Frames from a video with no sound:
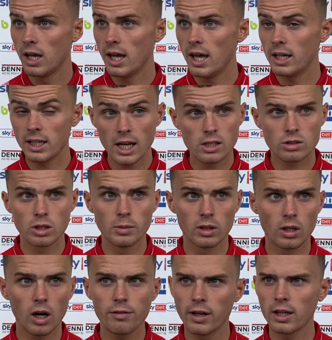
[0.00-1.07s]
Uh, yeah, it's going to be
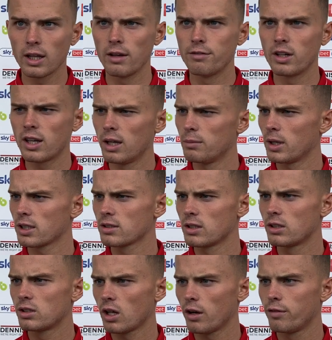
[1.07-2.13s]
tough. I think every game in this
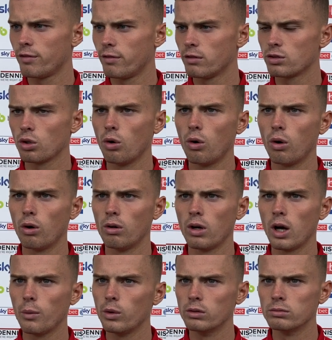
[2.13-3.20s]
league's tough, so
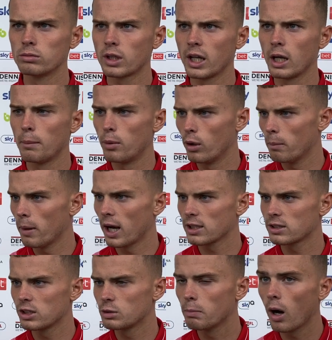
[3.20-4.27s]
I wouldn't kind of put it
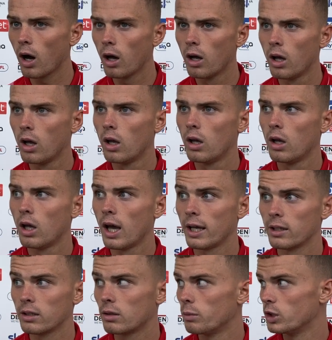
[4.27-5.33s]
past us. But I
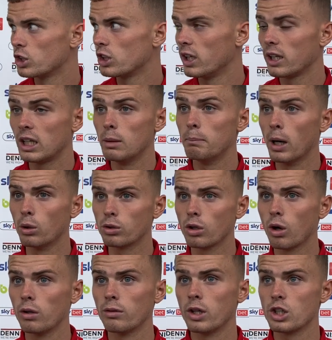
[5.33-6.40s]
think we just need to keep building
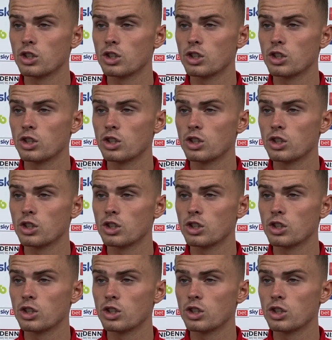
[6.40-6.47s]
on the